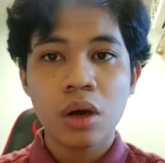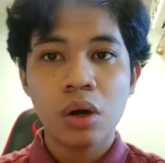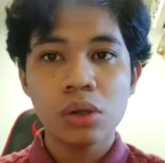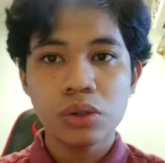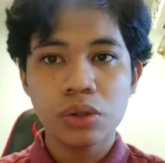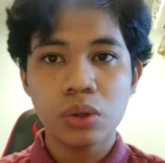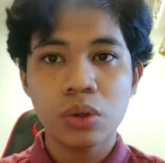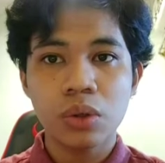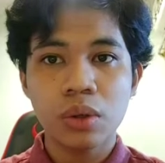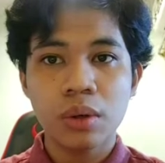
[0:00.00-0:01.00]
Also,
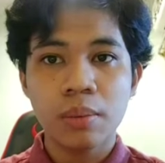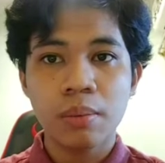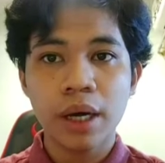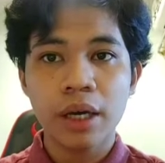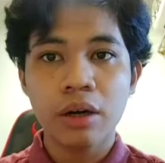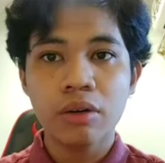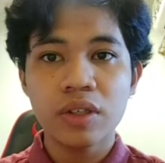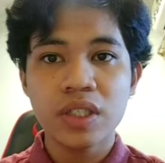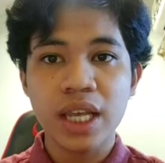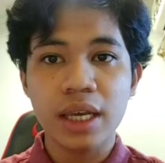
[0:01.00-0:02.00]

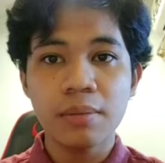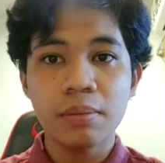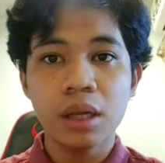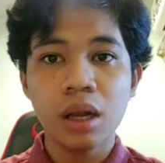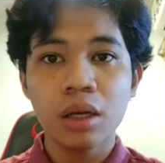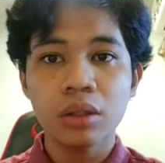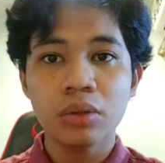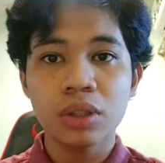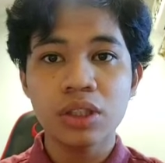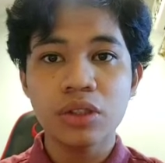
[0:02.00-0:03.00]
mycorrhizae belong
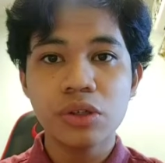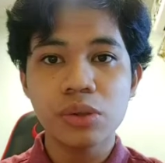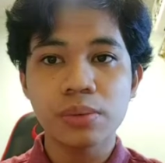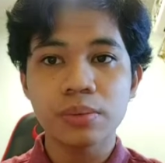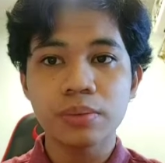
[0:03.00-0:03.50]
to this group,